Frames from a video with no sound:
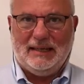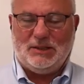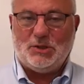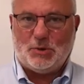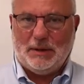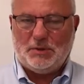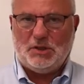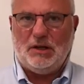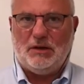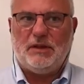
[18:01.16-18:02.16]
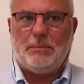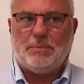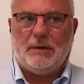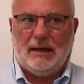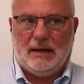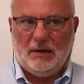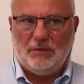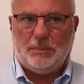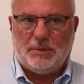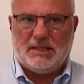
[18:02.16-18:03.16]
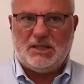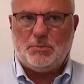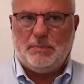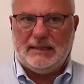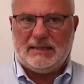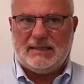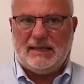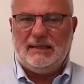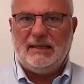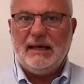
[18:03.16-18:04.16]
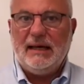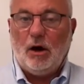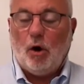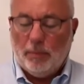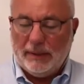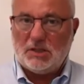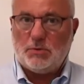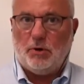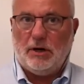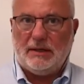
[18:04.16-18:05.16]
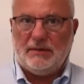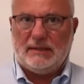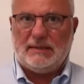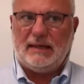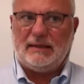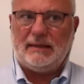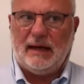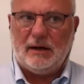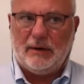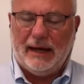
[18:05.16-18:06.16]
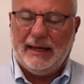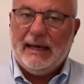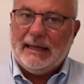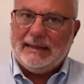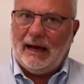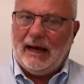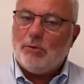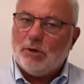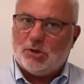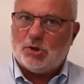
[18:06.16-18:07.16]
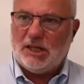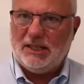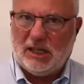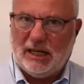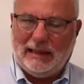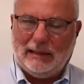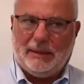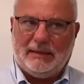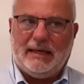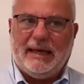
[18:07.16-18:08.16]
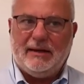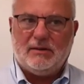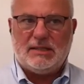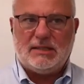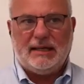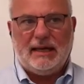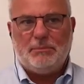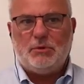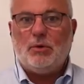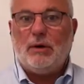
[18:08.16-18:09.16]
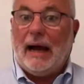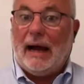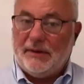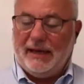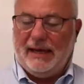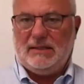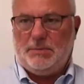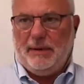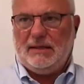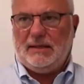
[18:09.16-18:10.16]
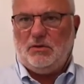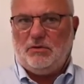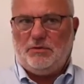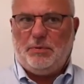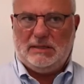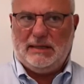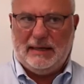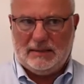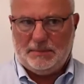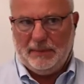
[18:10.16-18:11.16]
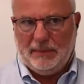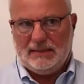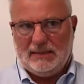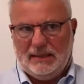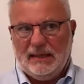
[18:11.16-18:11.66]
description of the precision medicine omics work that's done at RI. Now, I want to change a little bit gears and come to other aspects of personalized medicine,